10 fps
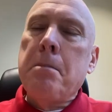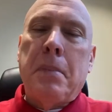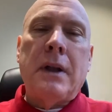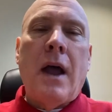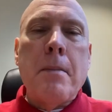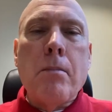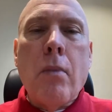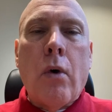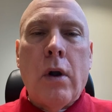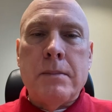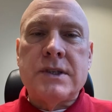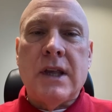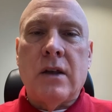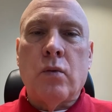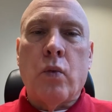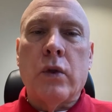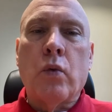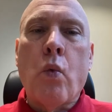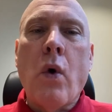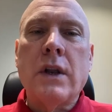But I'm more upset with
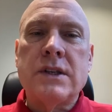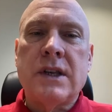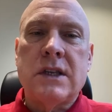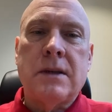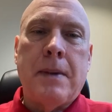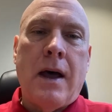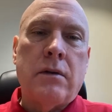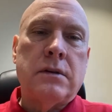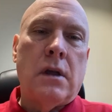what it says about